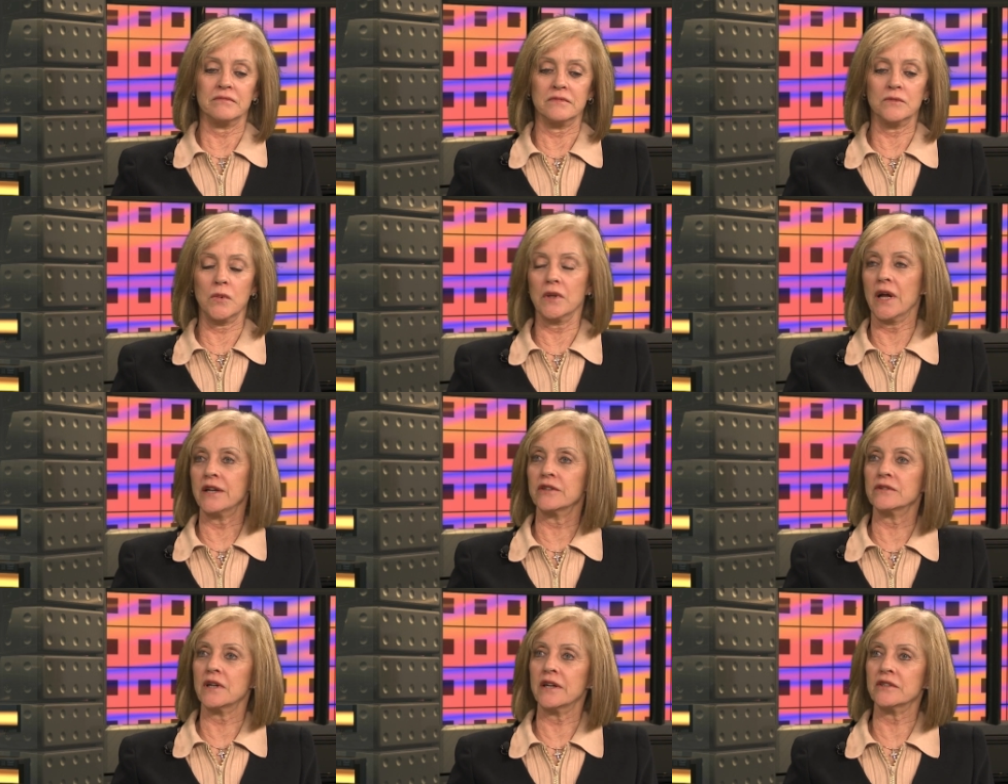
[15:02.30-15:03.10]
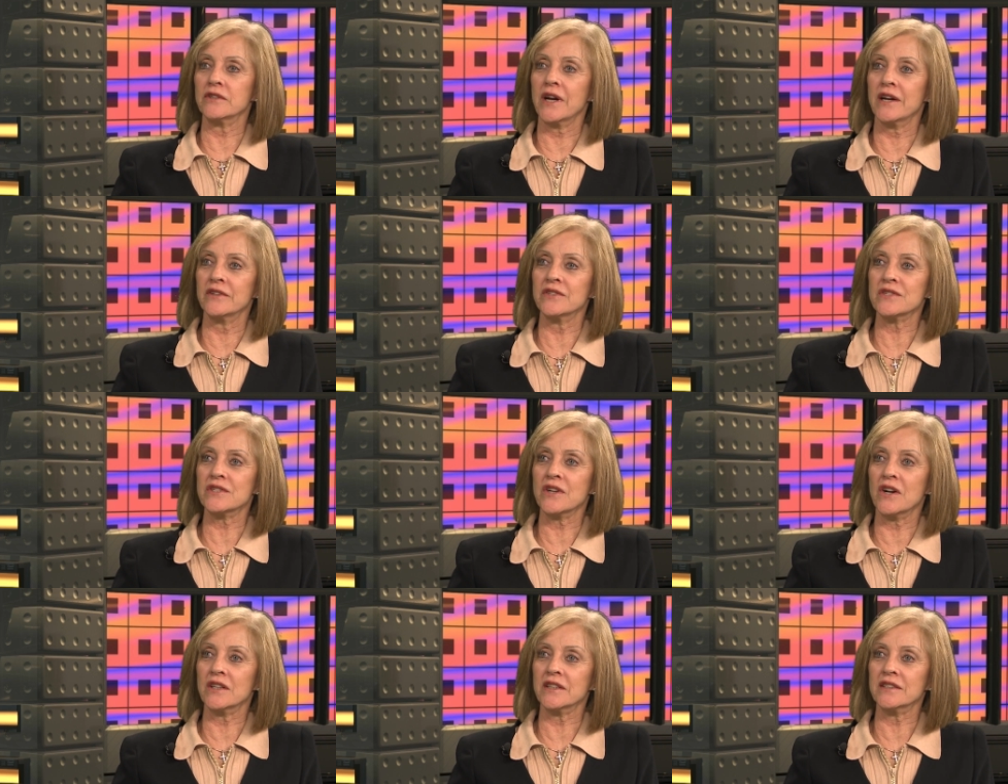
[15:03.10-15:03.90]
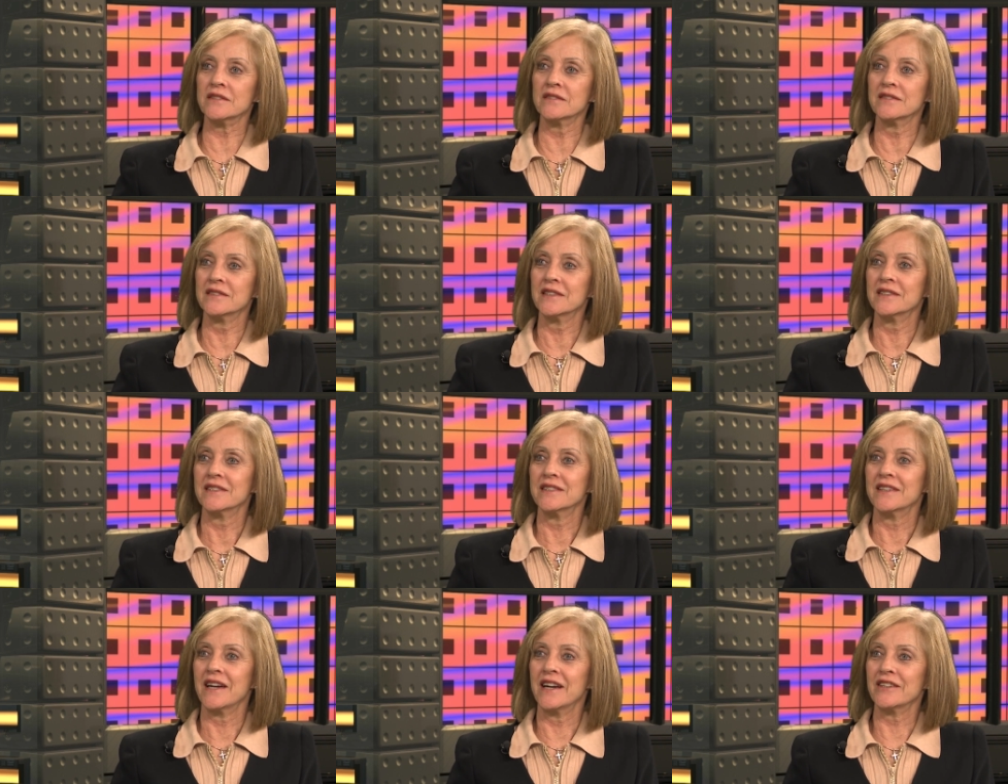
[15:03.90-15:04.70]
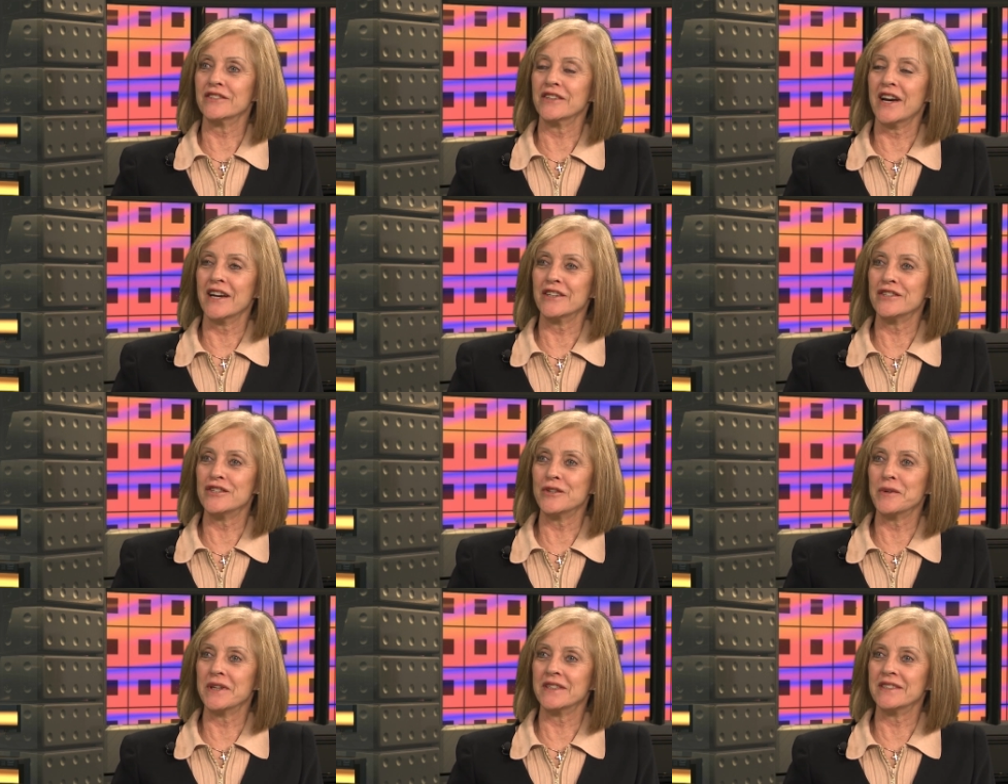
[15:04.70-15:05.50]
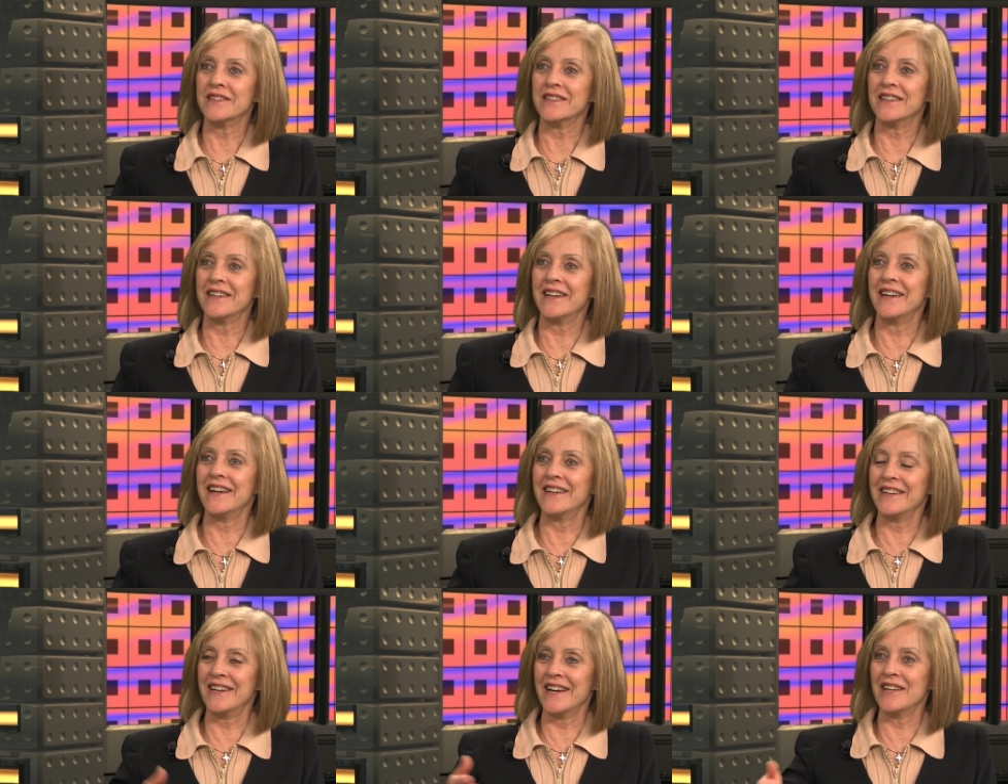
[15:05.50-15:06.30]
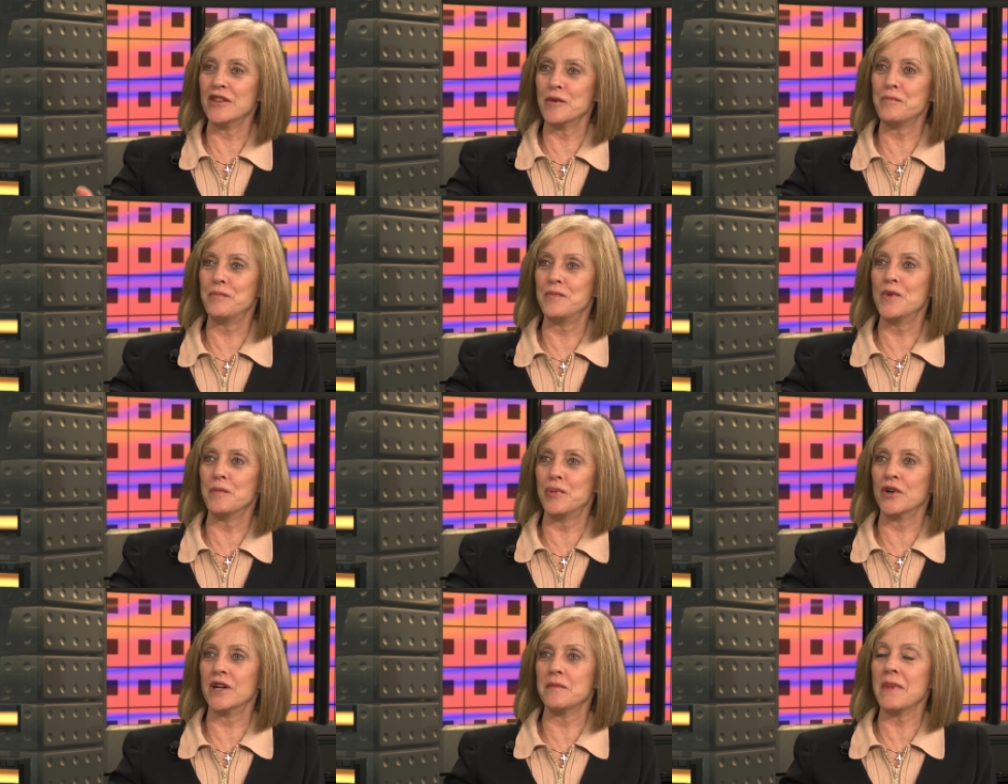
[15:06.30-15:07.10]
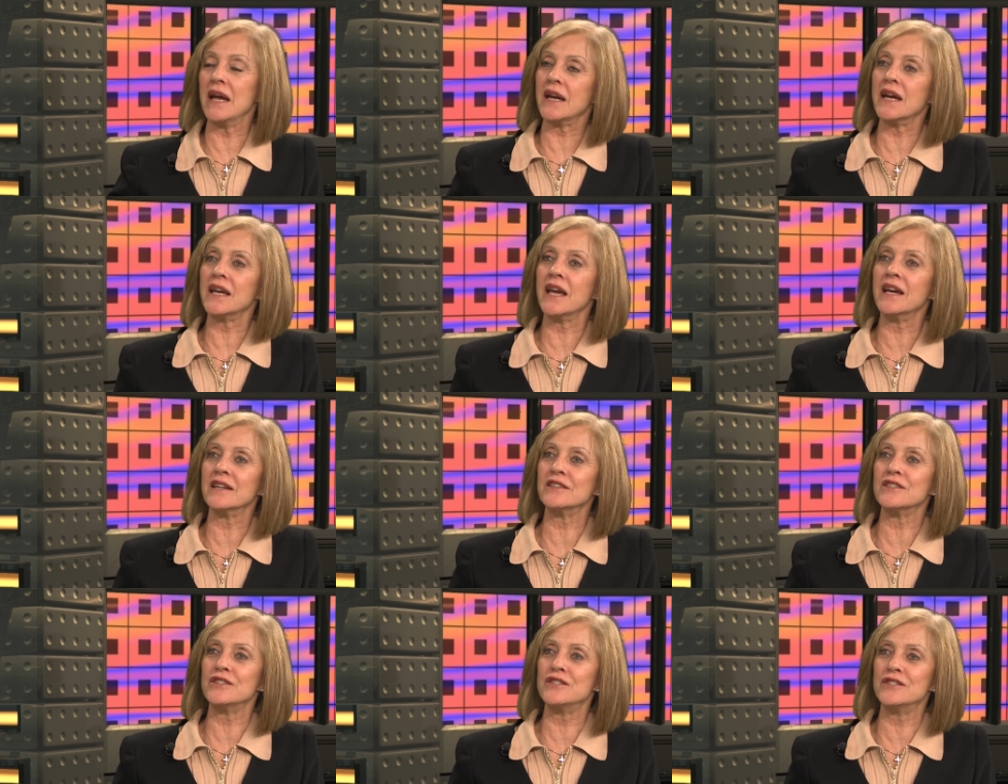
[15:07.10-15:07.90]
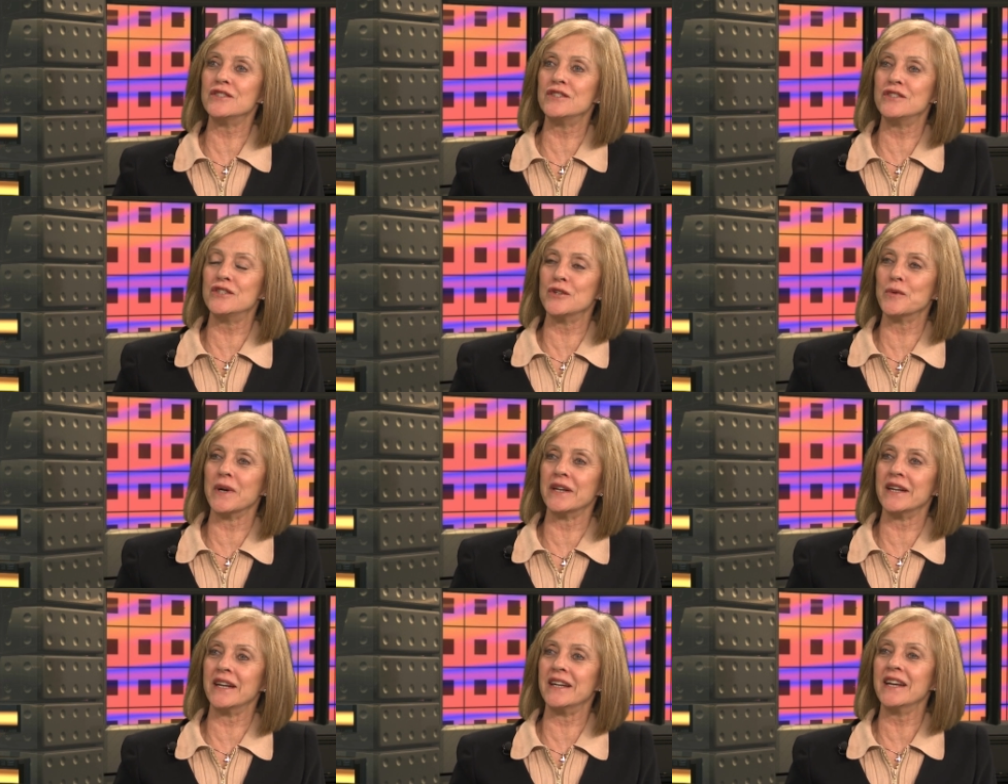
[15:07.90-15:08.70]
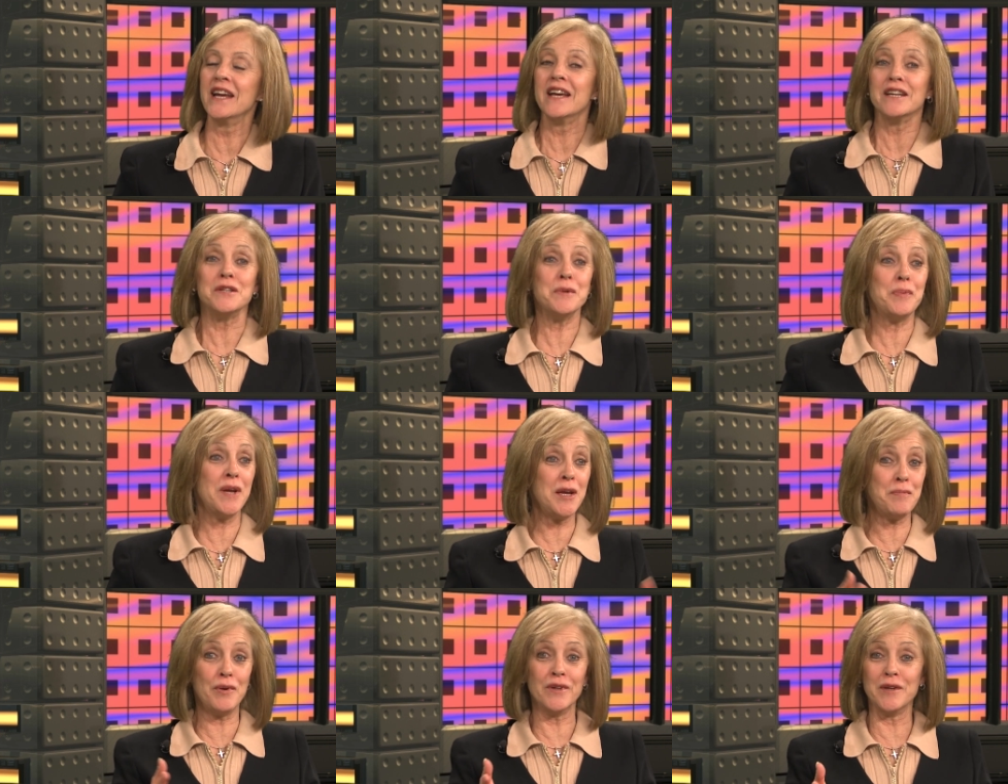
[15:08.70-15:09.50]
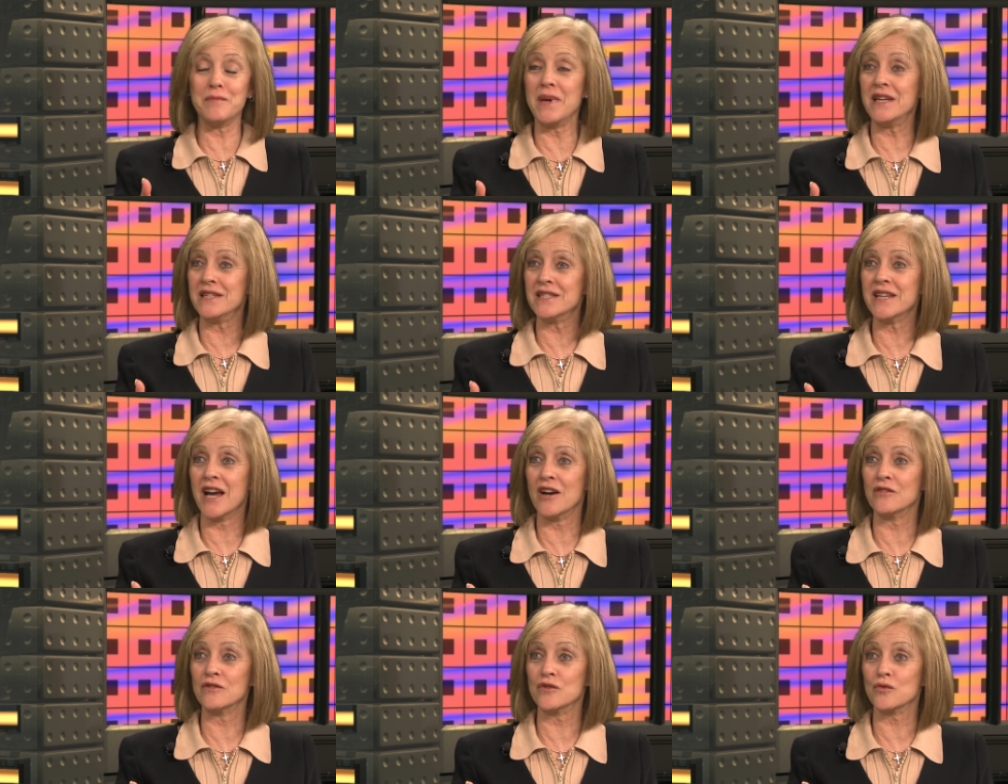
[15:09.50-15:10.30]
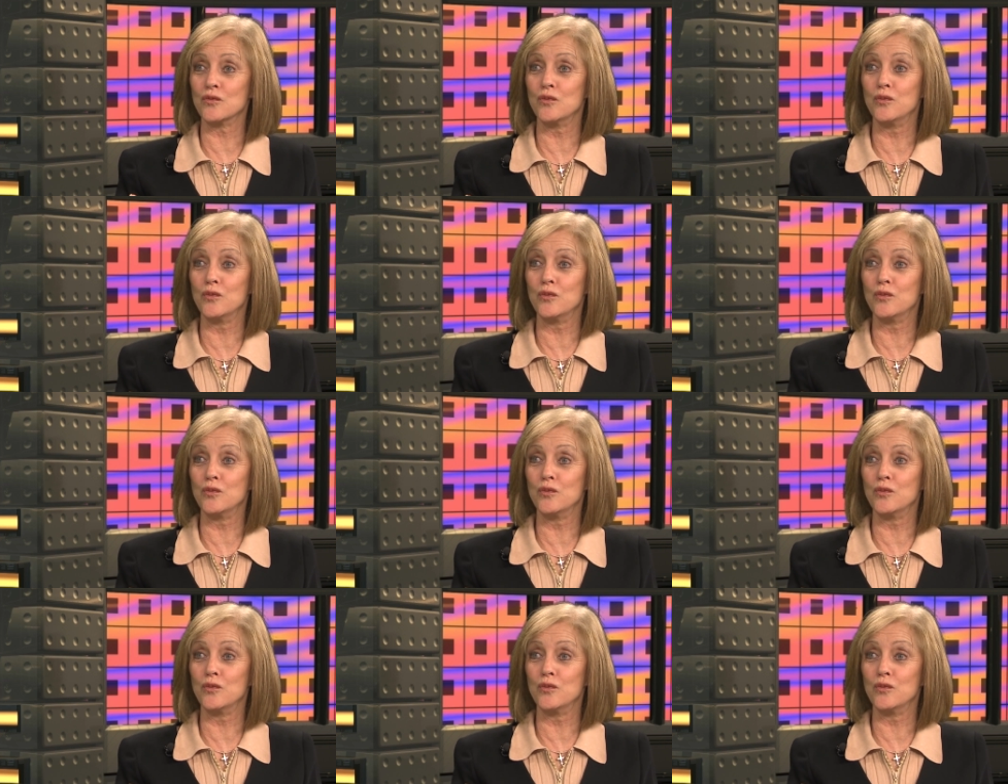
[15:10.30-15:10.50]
well, I don't know how to install it. I don't know how to do it. And again, the boogeyman, I can't do it. And to people, it may sound